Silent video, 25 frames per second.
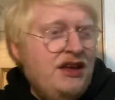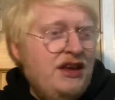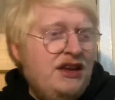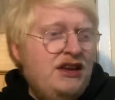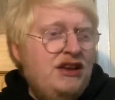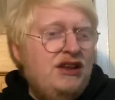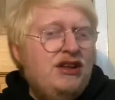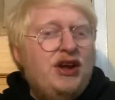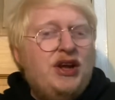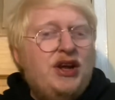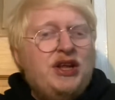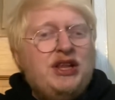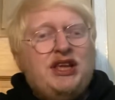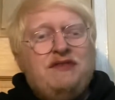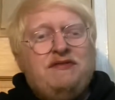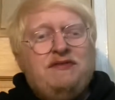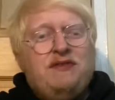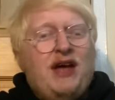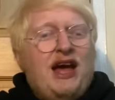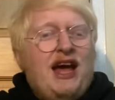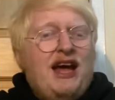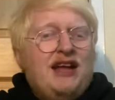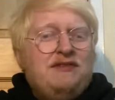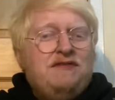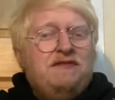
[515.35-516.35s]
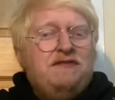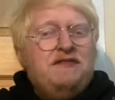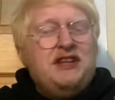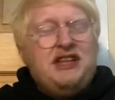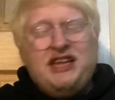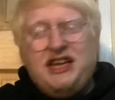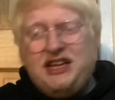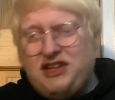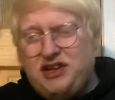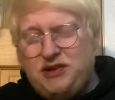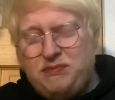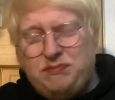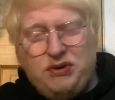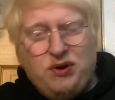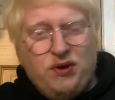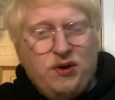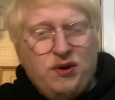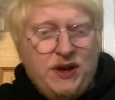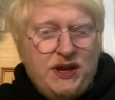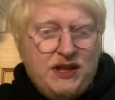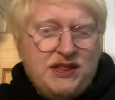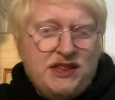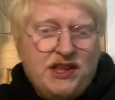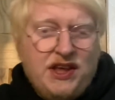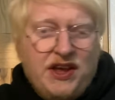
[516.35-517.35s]
you know, they've had vanilla put
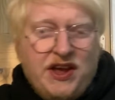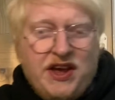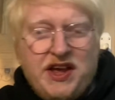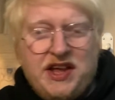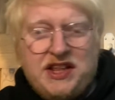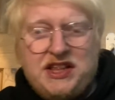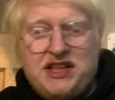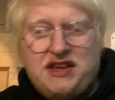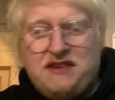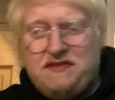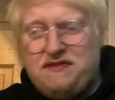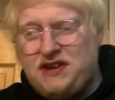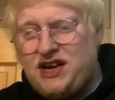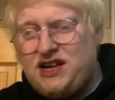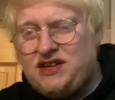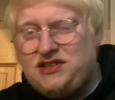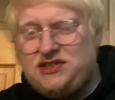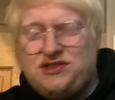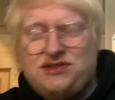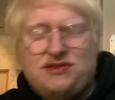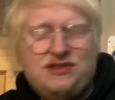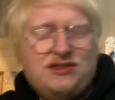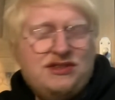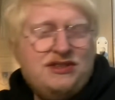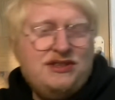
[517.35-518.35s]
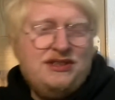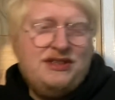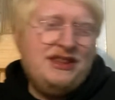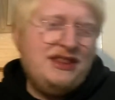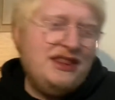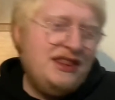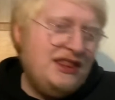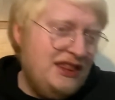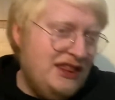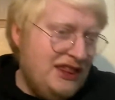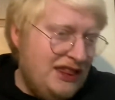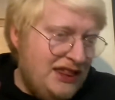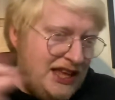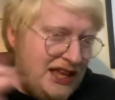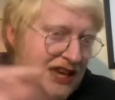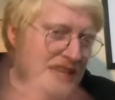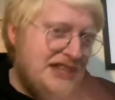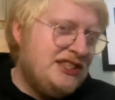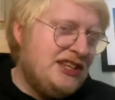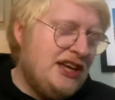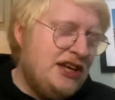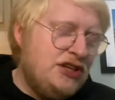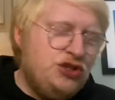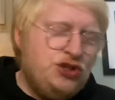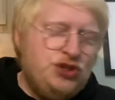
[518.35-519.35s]
in there, they've had this
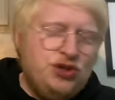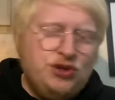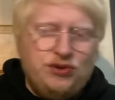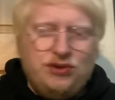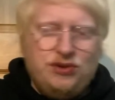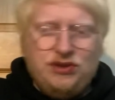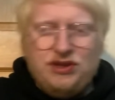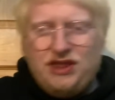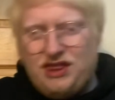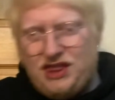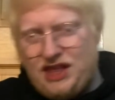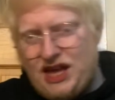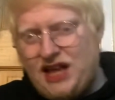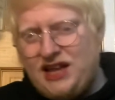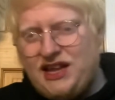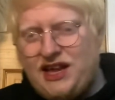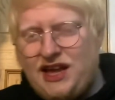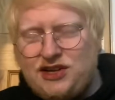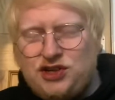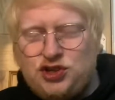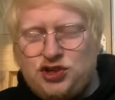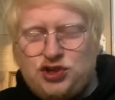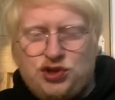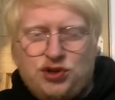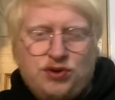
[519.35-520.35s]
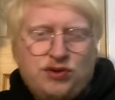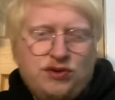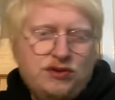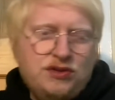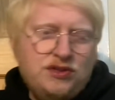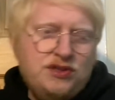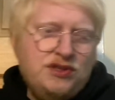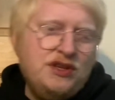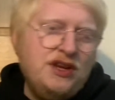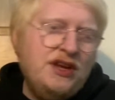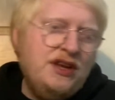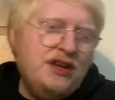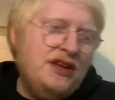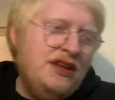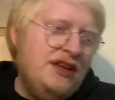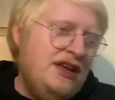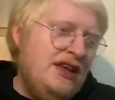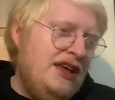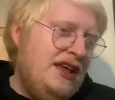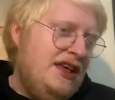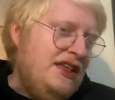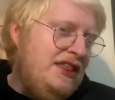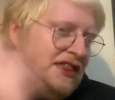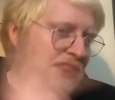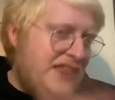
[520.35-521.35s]
adjunct, that adjunct,
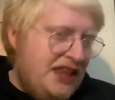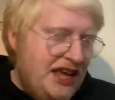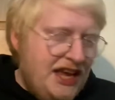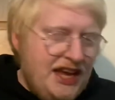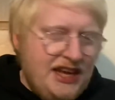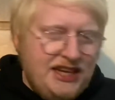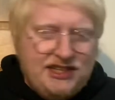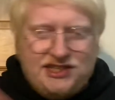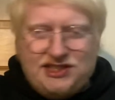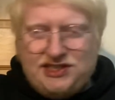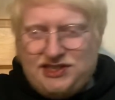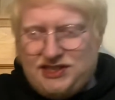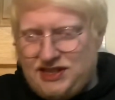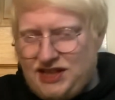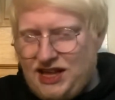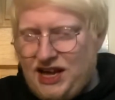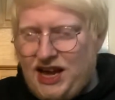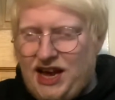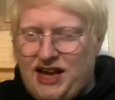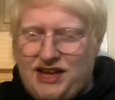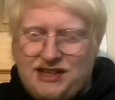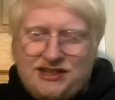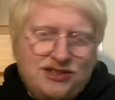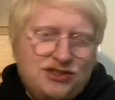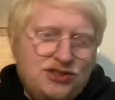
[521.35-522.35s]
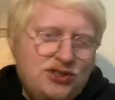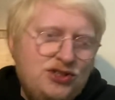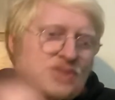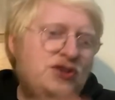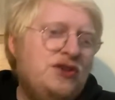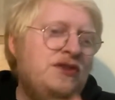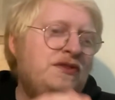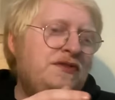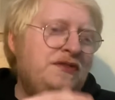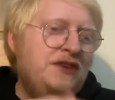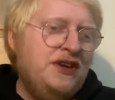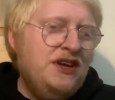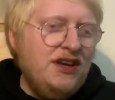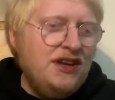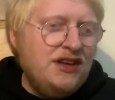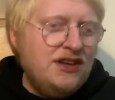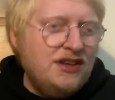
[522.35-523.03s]
this, that, and t'other.